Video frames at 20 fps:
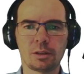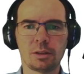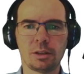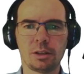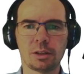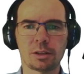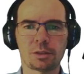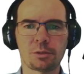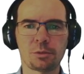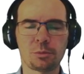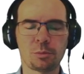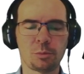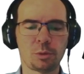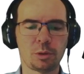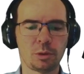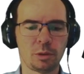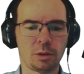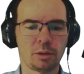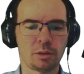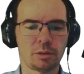soon
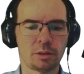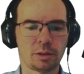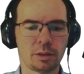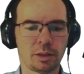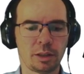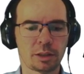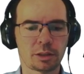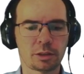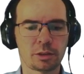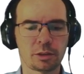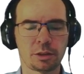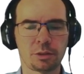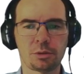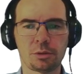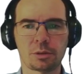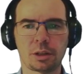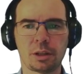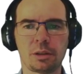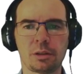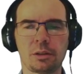we'll actually
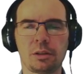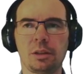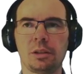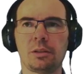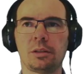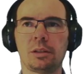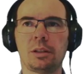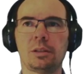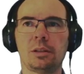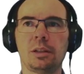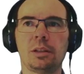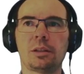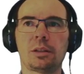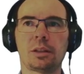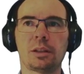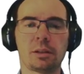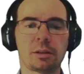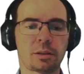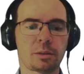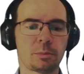talk in
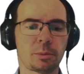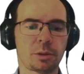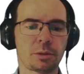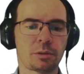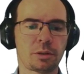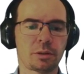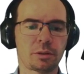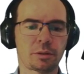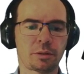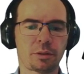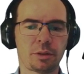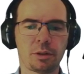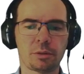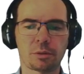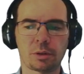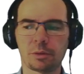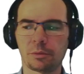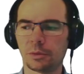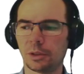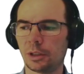details about the
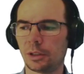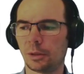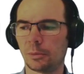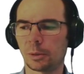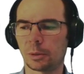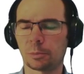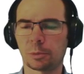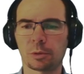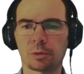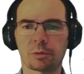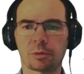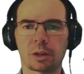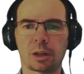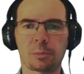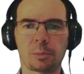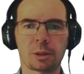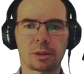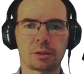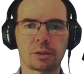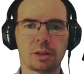theory of dynamic
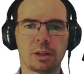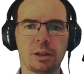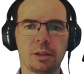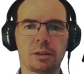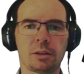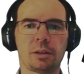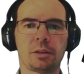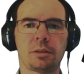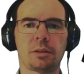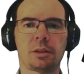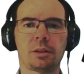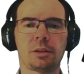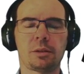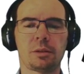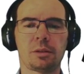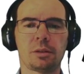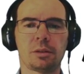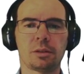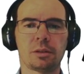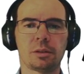programming, and
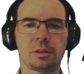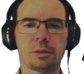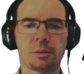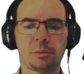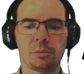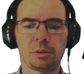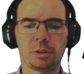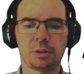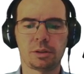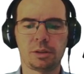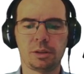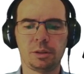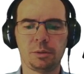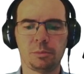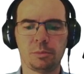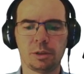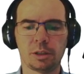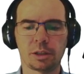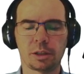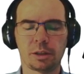then we'll see
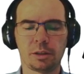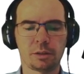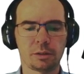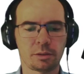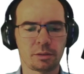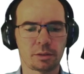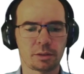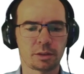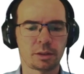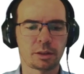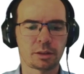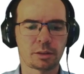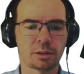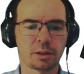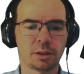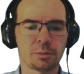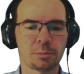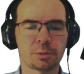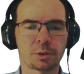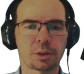why
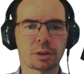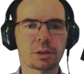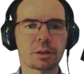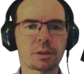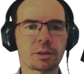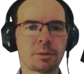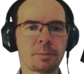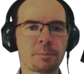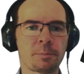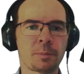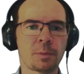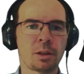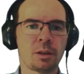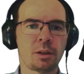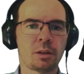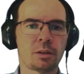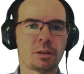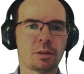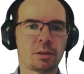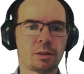exactly it works.
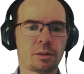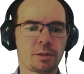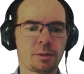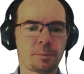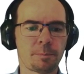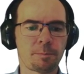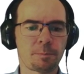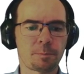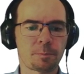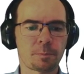For